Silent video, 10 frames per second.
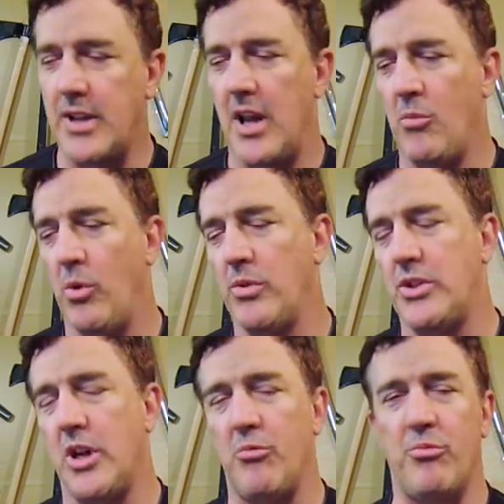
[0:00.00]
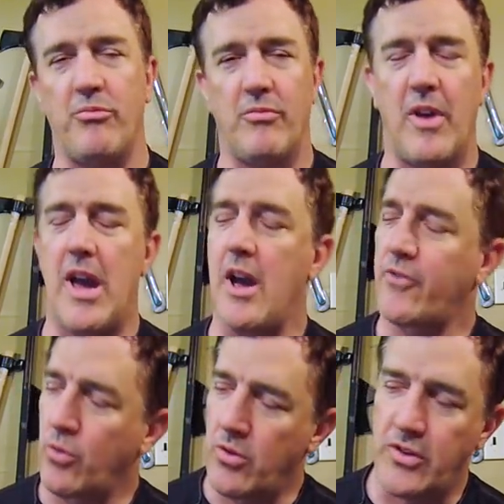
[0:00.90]
time we would jump,
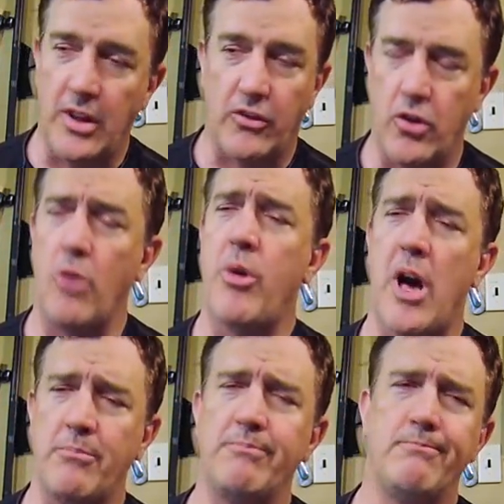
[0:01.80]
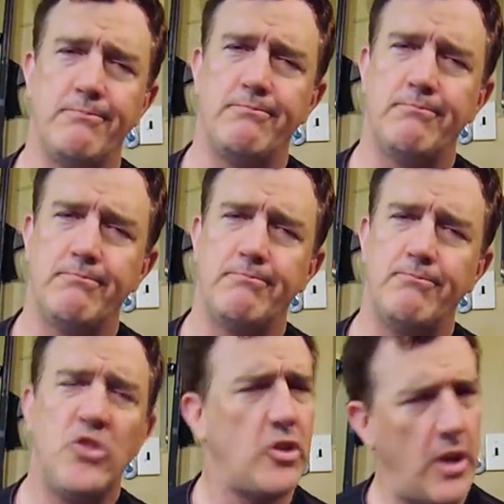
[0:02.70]
afterwards, he's like, "So, Pop,
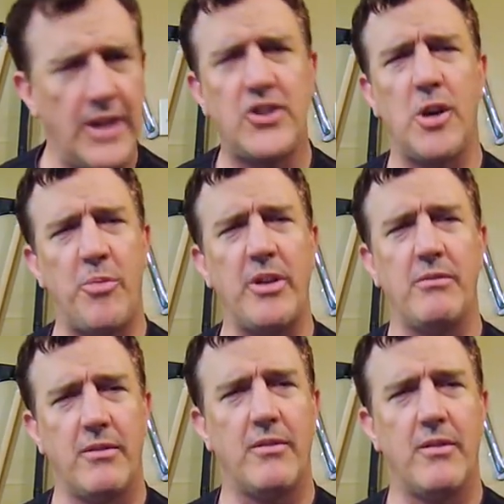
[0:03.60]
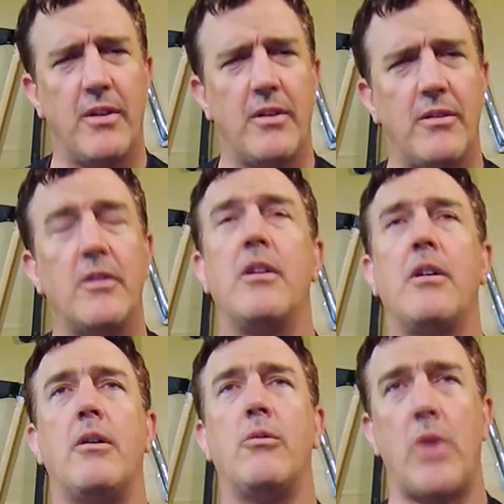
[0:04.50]
you still hate jumping?"
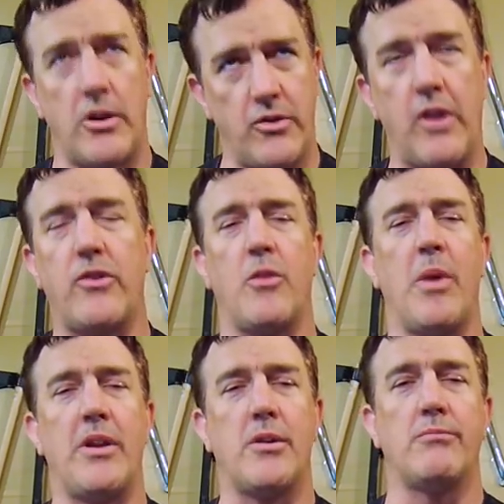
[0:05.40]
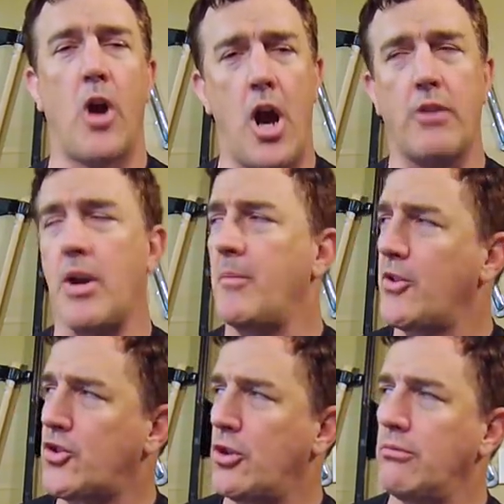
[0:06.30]
"Roger that, Sergeant Major." "All right, grab
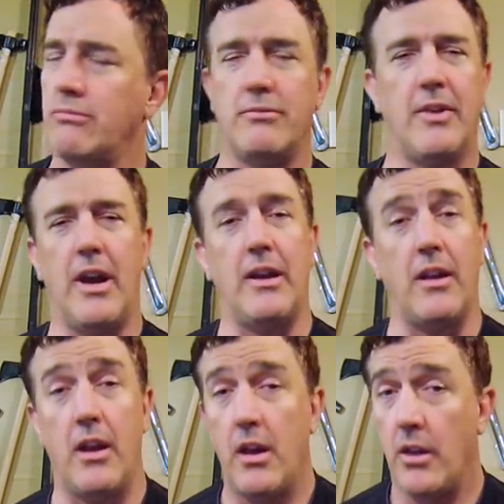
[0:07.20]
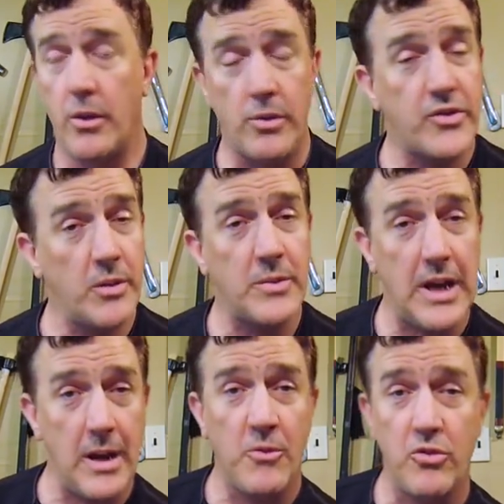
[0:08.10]
another chute." And there were some
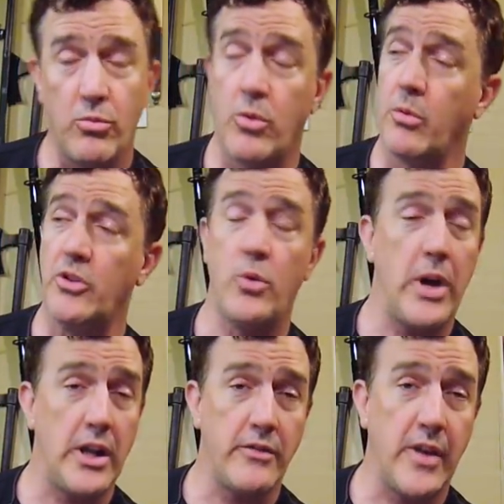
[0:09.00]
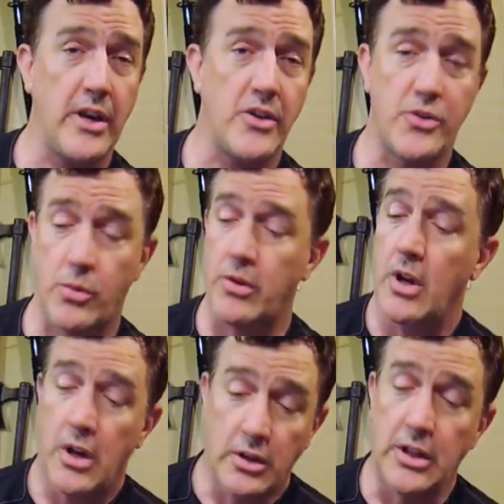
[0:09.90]
times where we do elevators where
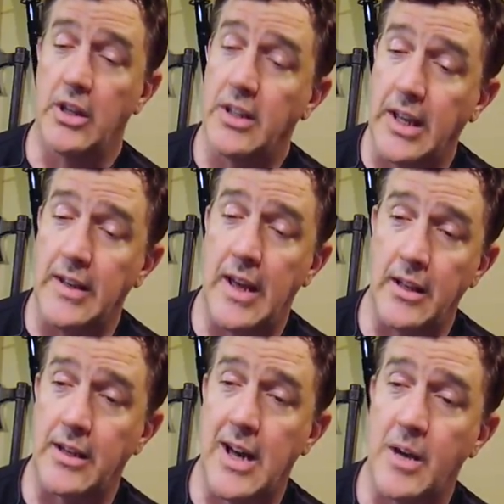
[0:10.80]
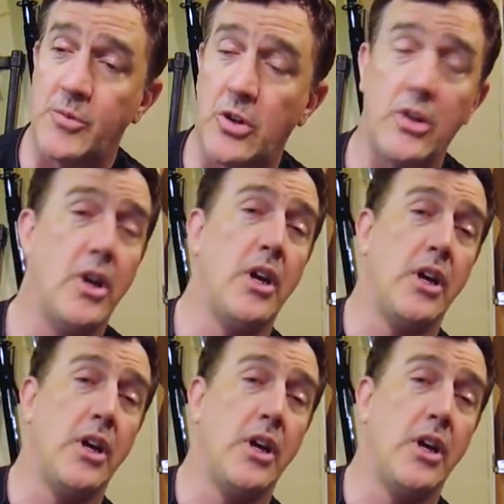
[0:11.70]
literally you get in a helicopter,